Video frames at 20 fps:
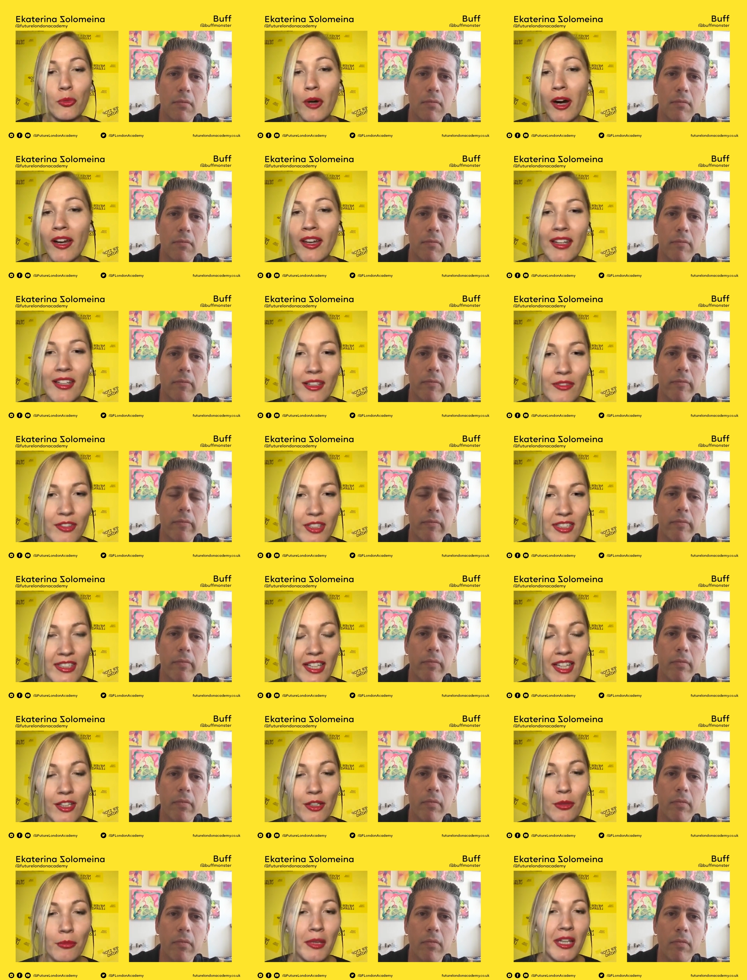Speaker 1: working every day,
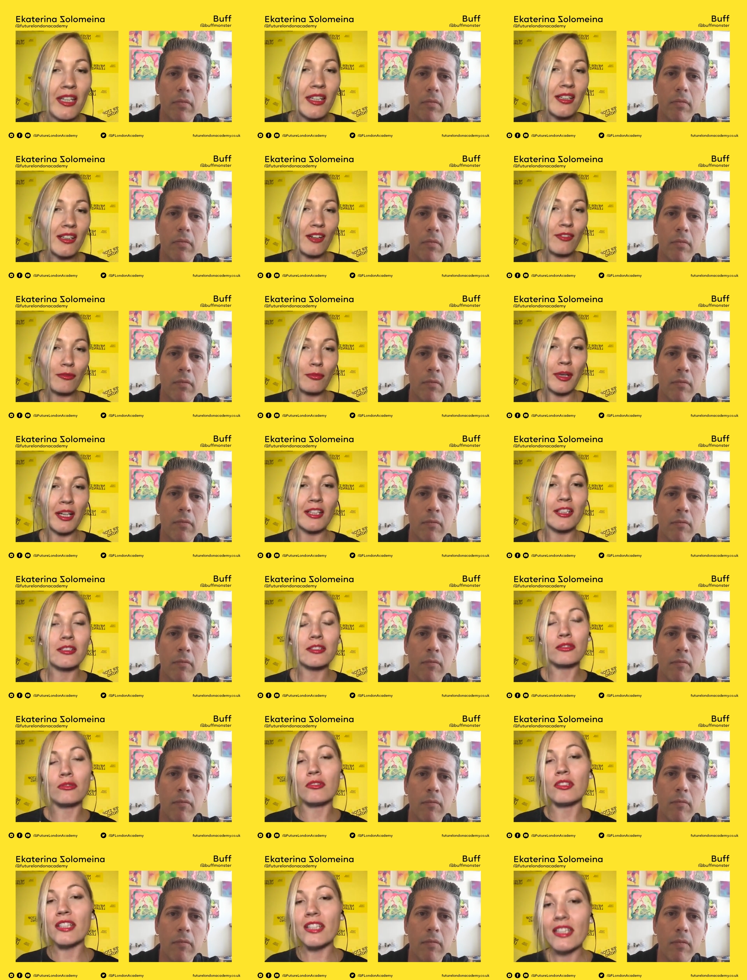you're making enough money to
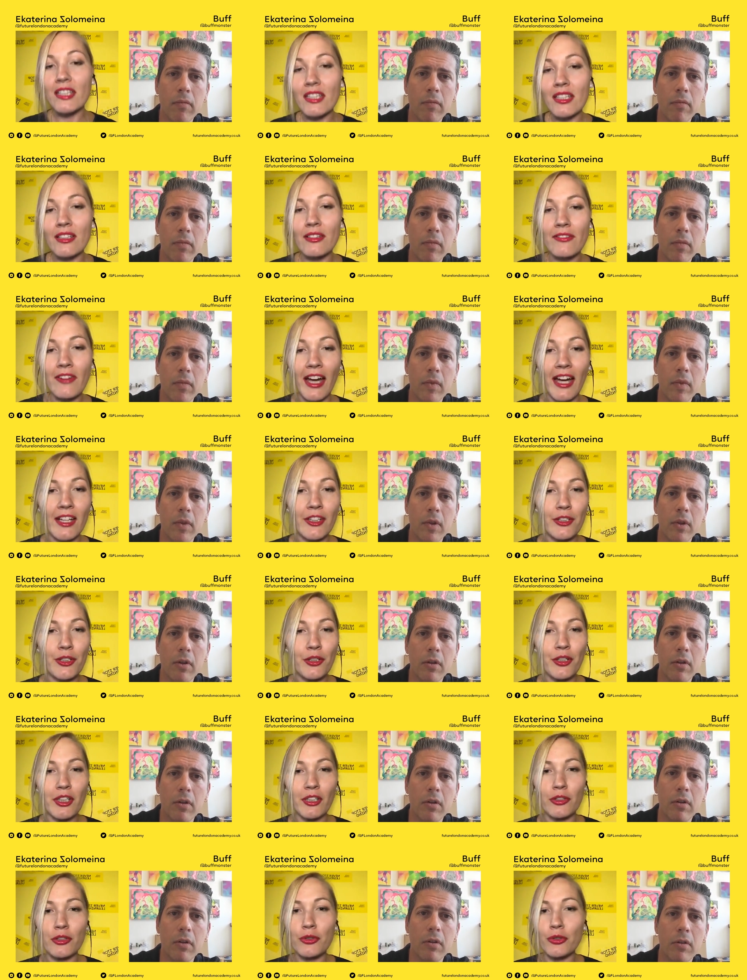leave and you
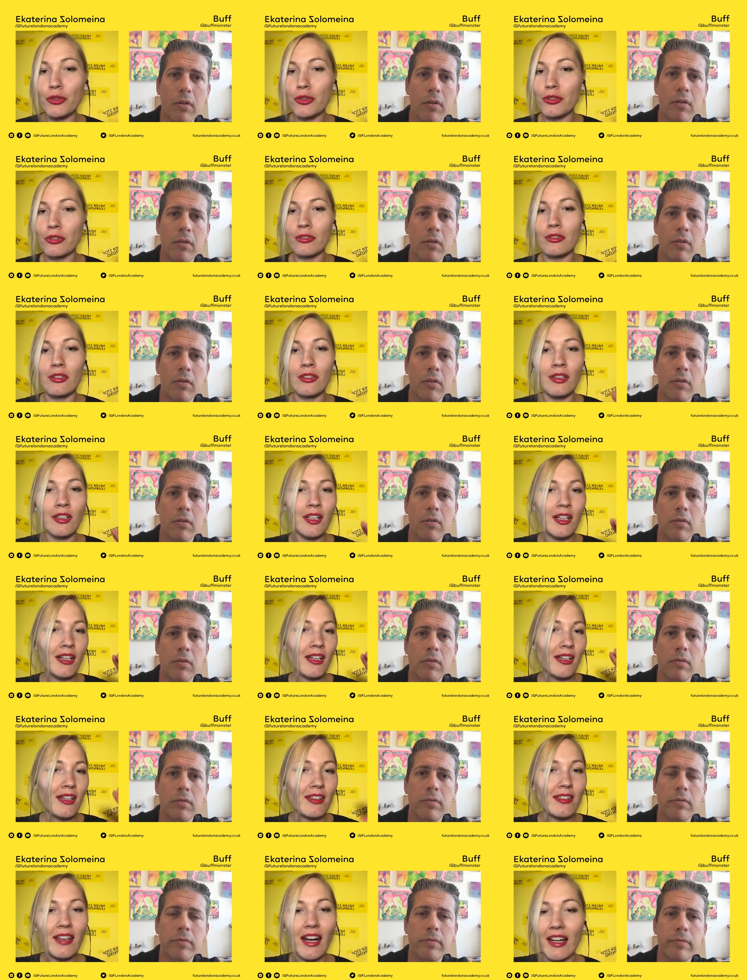can do your
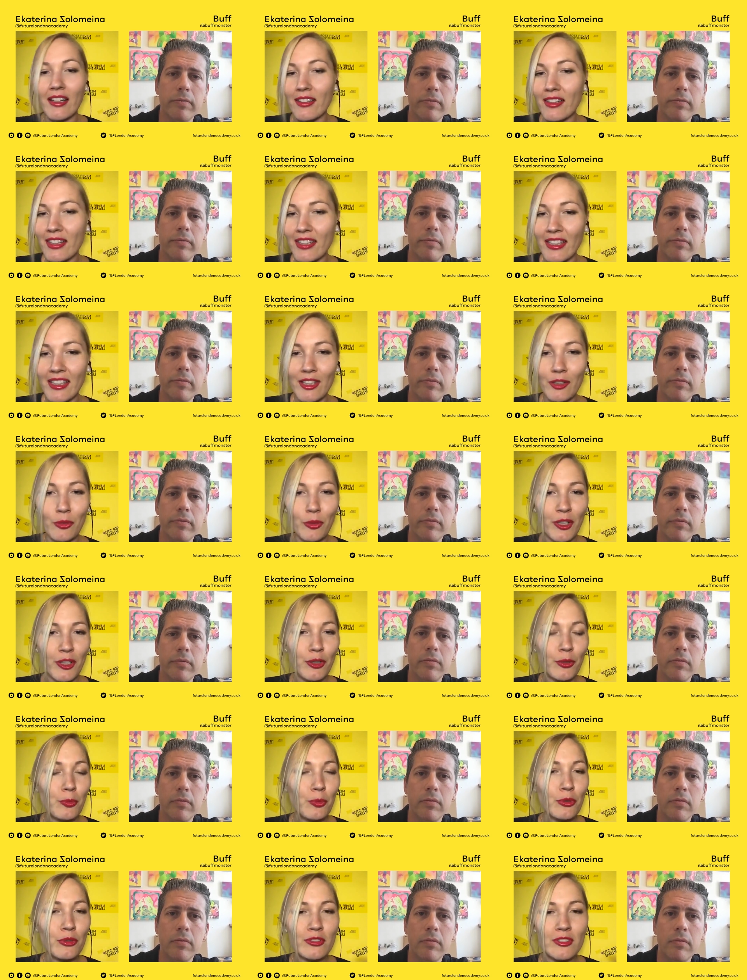night thing when you
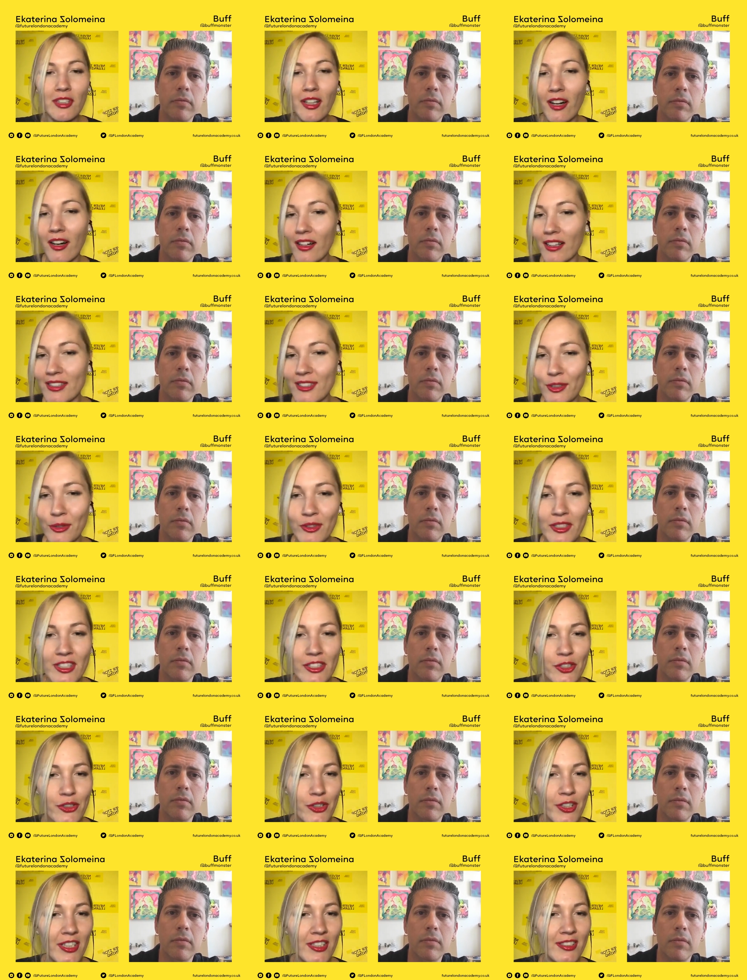put art on the
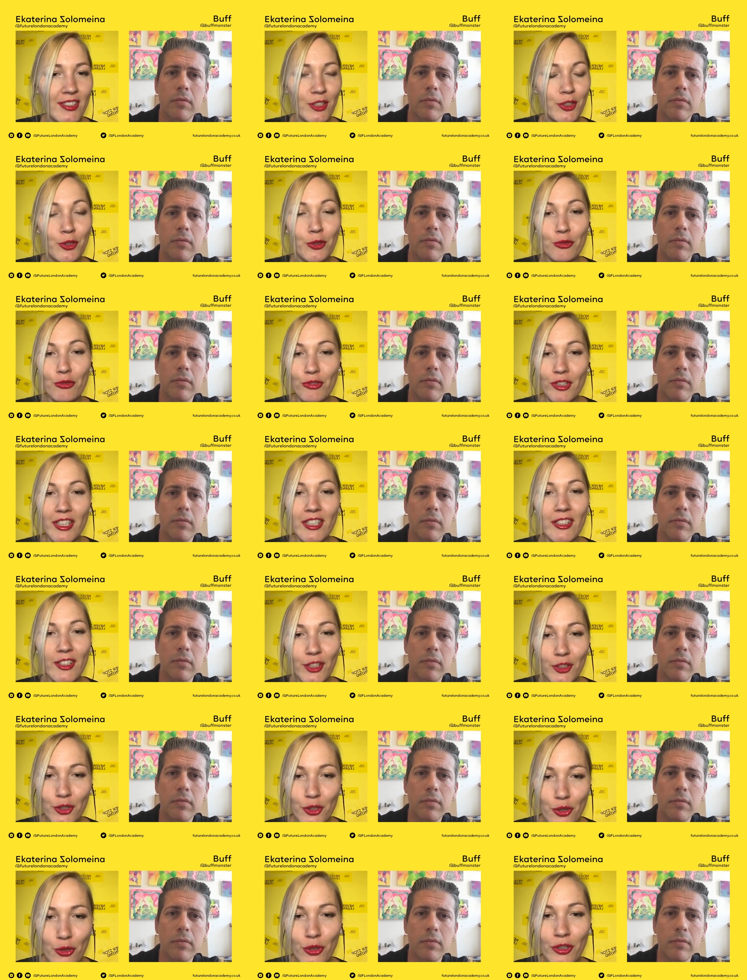streets and you really
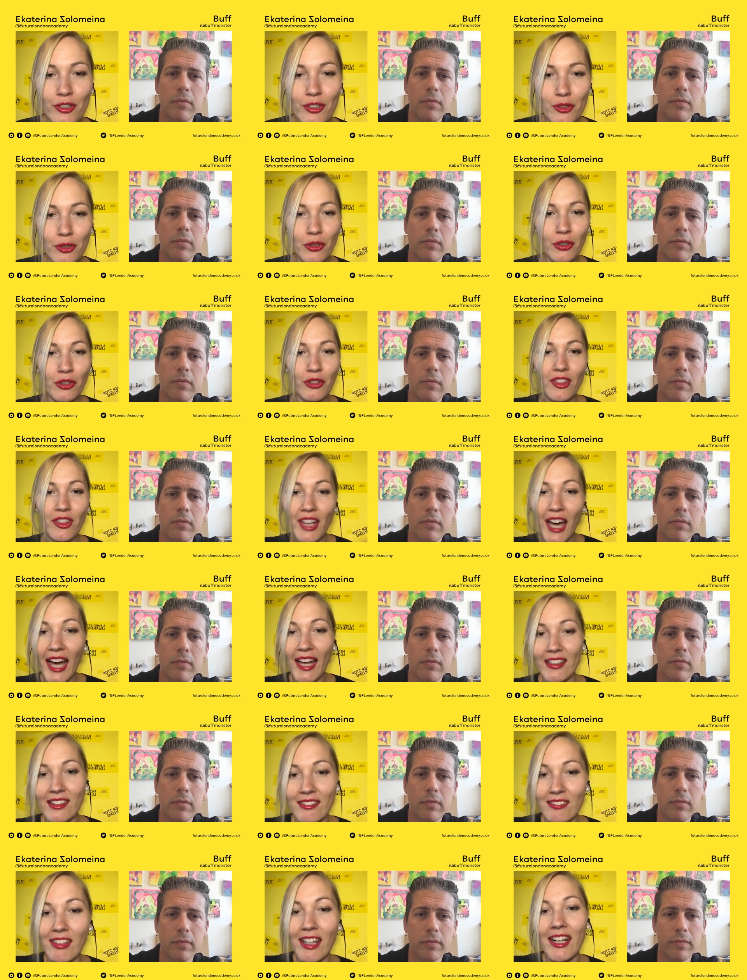enjoy doing that
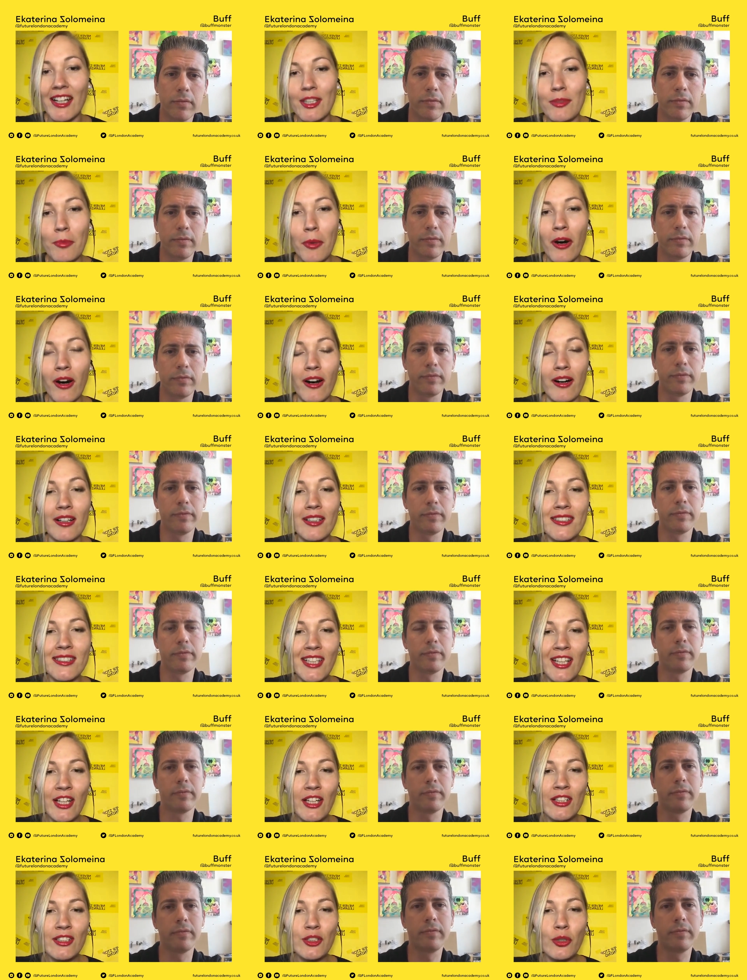night part.
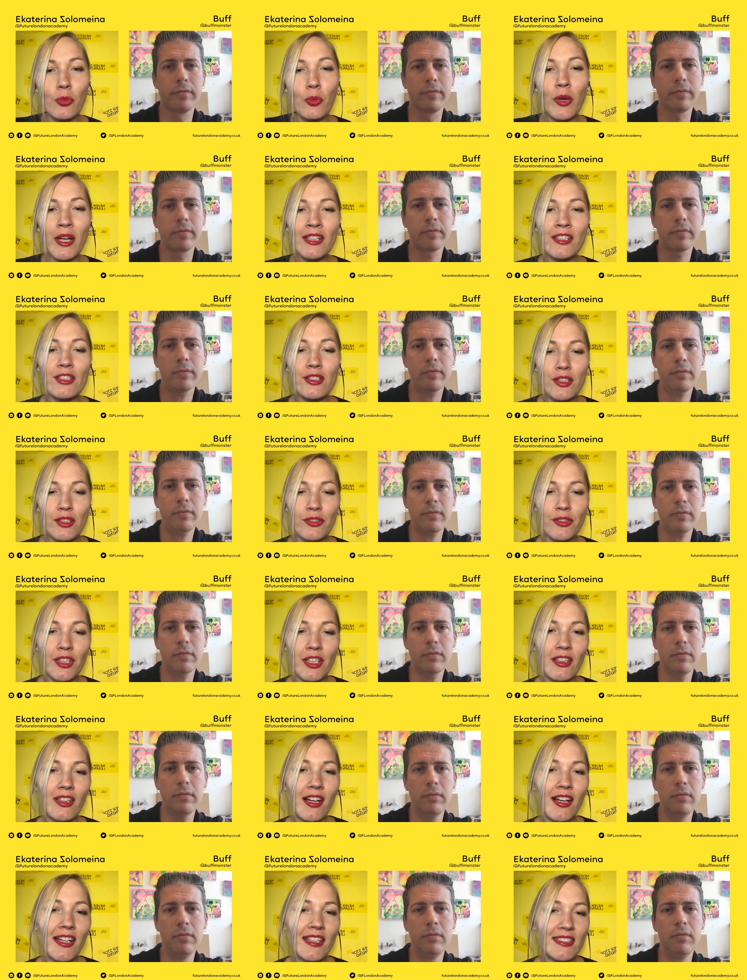So when did you
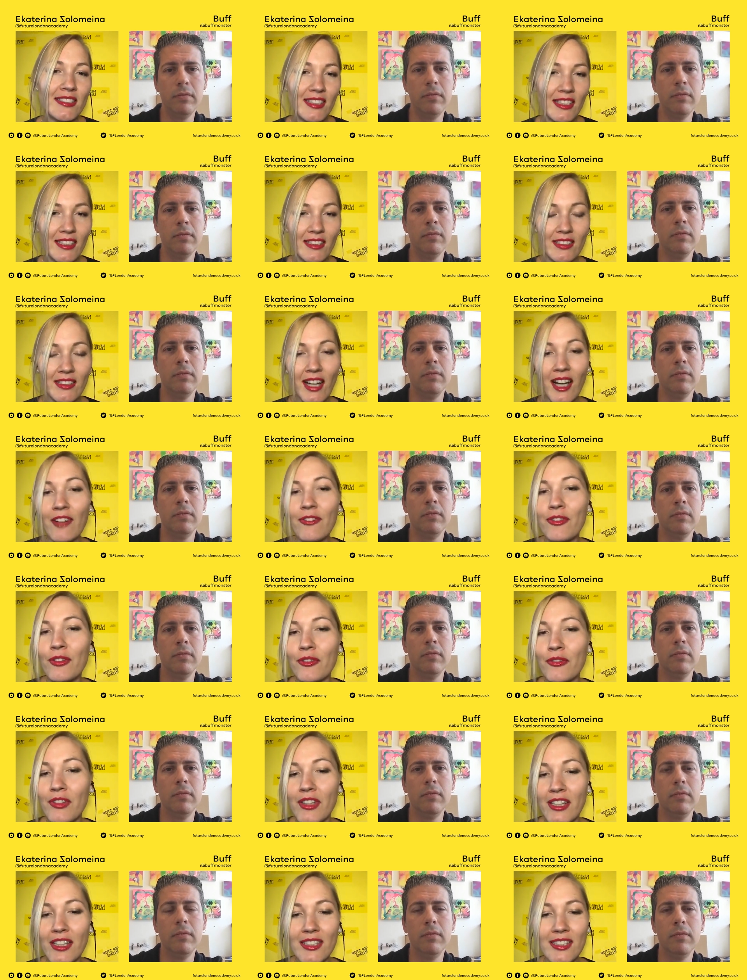realize enough of
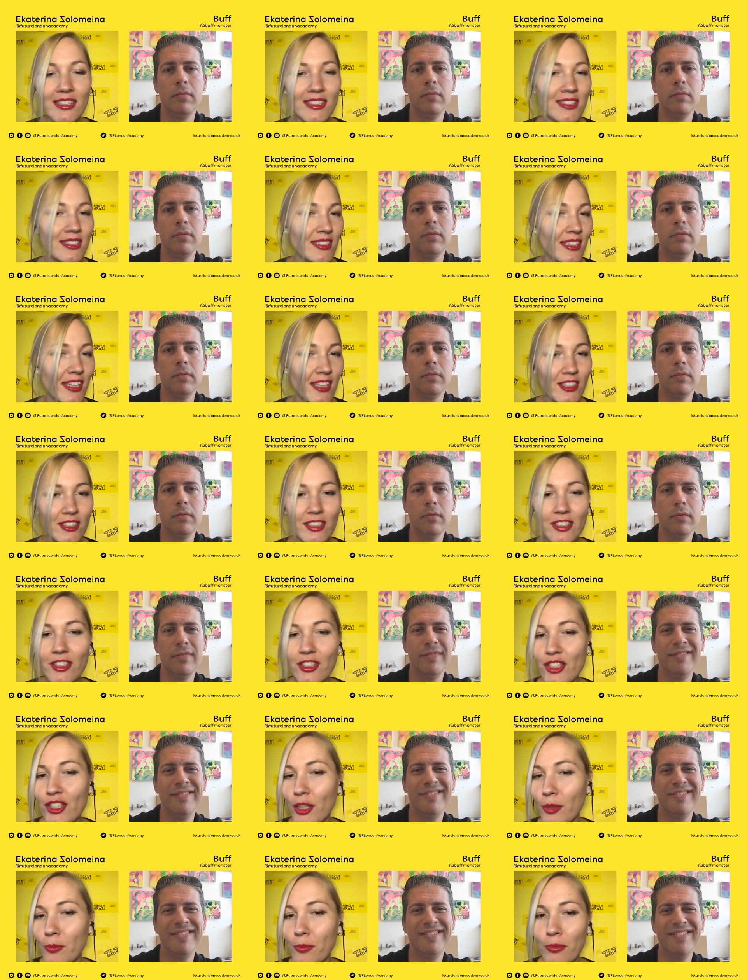this
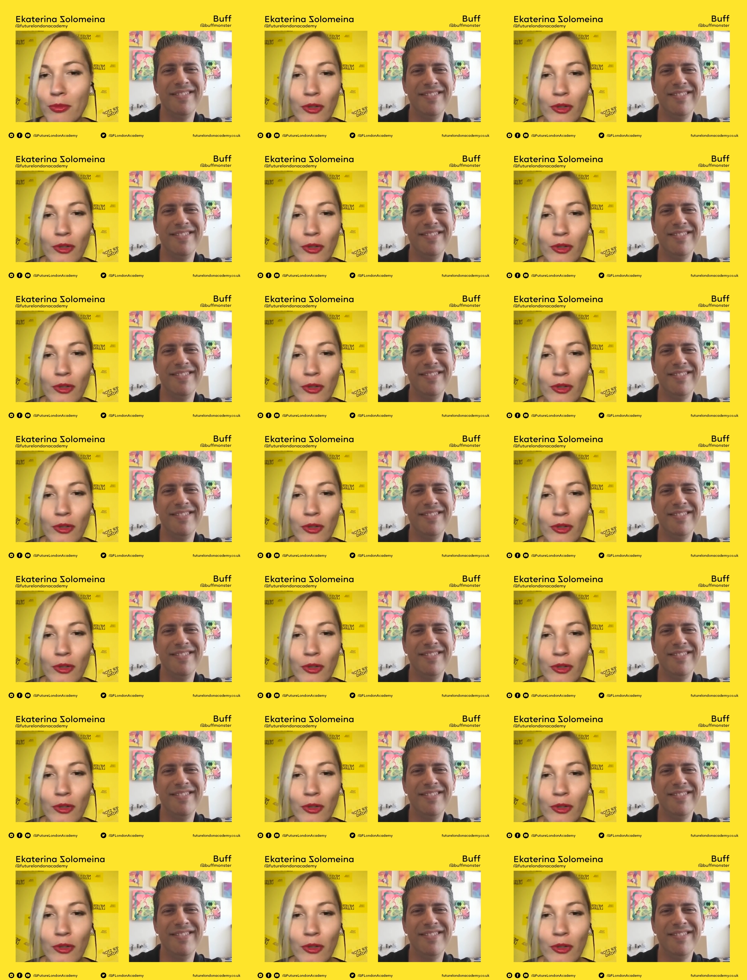internship